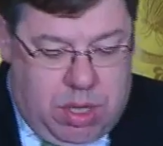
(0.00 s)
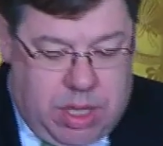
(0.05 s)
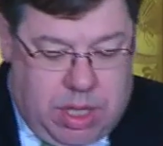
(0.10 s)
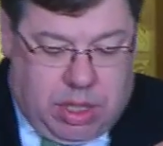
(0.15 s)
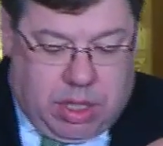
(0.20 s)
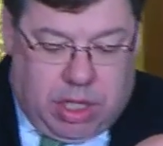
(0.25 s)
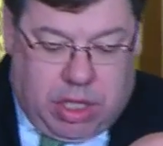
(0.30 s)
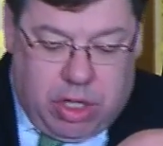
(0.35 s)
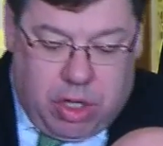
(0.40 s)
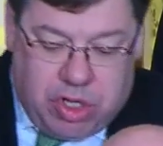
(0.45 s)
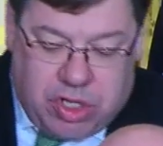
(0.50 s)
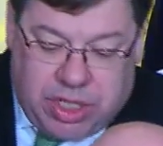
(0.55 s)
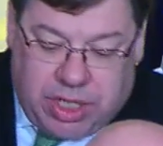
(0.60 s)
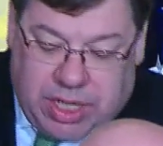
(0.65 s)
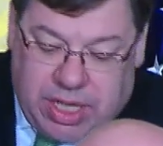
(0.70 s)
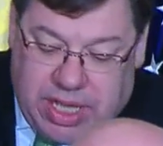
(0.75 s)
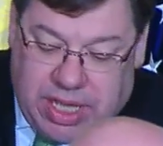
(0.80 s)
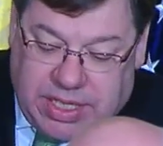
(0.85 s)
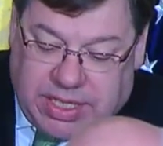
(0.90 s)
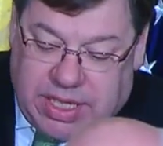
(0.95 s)
In conclusion,
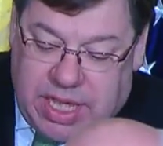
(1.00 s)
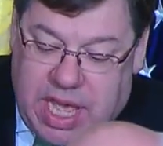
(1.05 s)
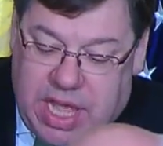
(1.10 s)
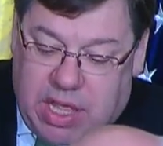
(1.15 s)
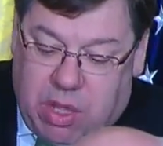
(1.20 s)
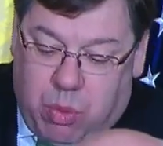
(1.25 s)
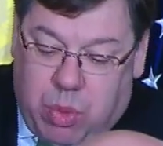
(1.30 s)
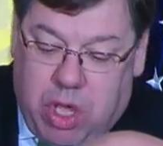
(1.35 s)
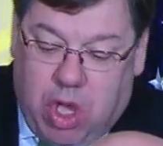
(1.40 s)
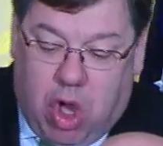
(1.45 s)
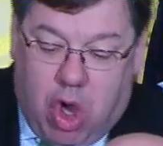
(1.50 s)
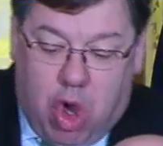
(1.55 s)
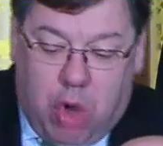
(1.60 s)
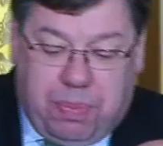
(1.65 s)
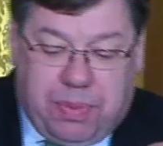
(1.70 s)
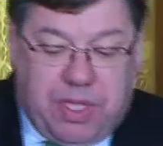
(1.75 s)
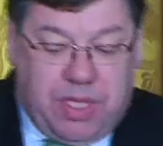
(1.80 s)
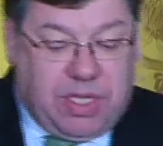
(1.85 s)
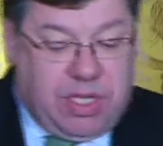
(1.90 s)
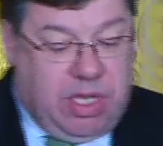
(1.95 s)
can I say that we
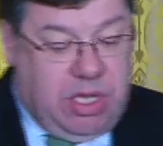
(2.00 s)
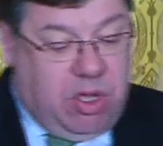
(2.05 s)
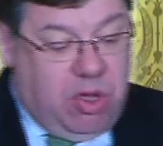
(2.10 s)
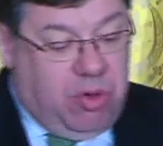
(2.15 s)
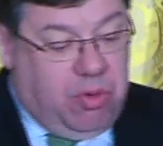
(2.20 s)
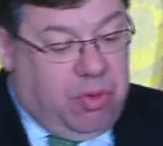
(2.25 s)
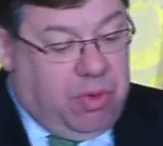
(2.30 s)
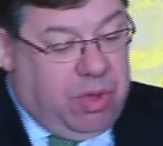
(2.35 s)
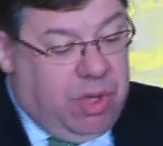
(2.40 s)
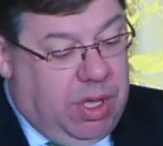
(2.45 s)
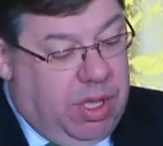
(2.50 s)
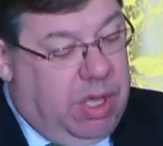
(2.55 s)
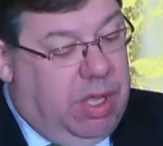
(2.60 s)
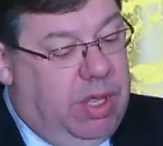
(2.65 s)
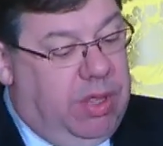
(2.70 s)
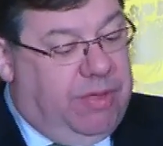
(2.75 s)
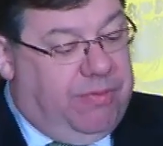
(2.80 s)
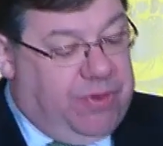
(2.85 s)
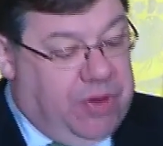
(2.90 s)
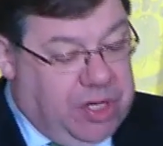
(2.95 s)
hope to see you,
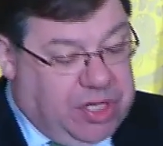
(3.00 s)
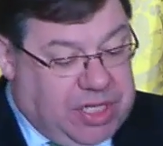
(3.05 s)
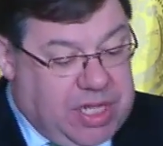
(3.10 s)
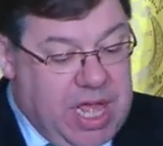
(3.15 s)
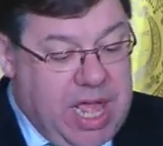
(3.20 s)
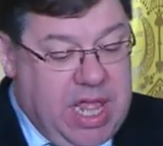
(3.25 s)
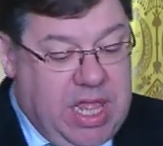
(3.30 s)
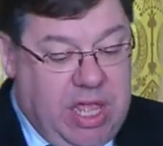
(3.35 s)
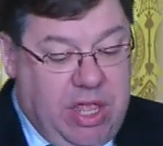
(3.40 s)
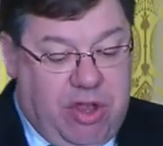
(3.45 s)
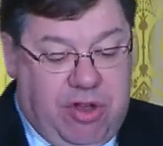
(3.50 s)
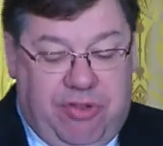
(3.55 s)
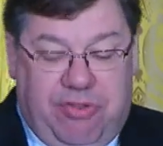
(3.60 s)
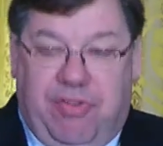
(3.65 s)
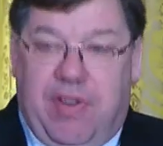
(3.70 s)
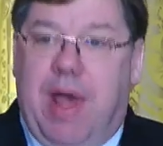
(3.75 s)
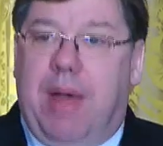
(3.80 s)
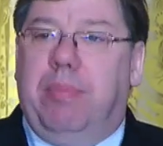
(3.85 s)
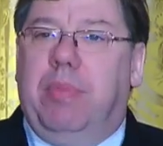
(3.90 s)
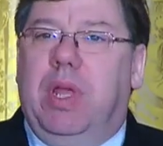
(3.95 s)
First Lady, and your
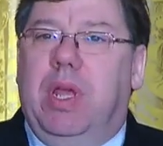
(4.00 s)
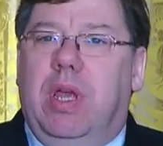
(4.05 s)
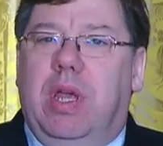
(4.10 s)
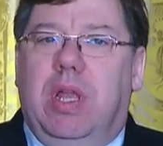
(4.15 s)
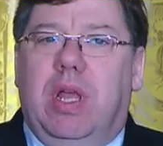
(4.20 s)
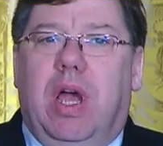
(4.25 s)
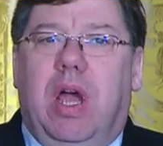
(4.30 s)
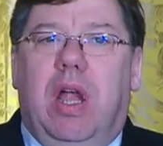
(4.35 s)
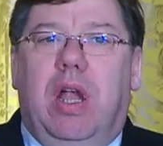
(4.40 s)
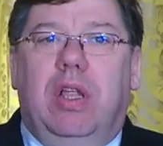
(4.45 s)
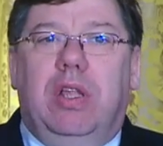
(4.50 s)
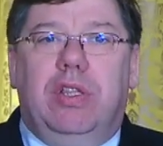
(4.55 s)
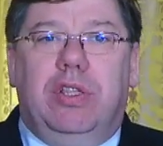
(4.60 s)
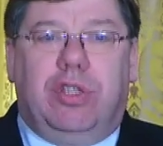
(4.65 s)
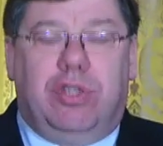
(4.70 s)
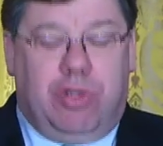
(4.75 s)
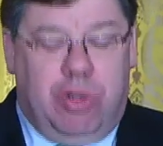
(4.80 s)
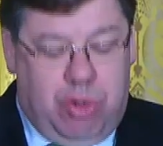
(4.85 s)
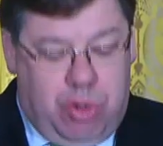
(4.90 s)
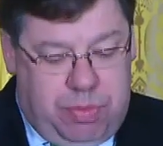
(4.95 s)
family in Ireland
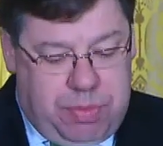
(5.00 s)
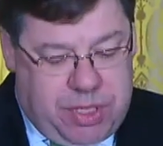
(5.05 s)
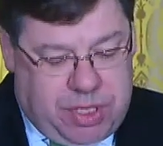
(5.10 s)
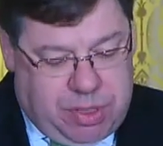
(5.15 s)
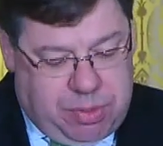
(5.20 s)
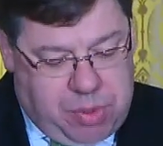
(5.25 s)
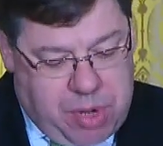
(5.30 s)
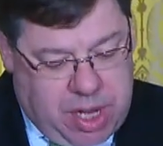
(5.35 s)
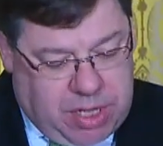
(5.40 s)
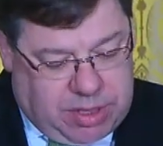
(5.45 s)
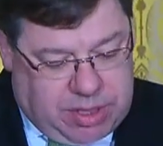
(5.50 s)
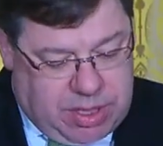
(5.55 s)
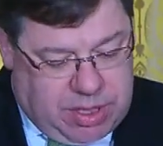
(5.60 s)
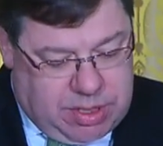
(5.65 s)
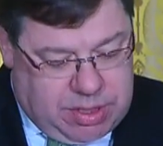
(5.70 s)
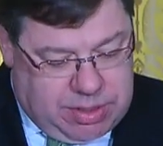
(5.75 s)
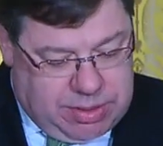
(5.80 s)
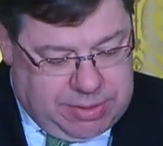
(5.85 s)
soon, Mr. President.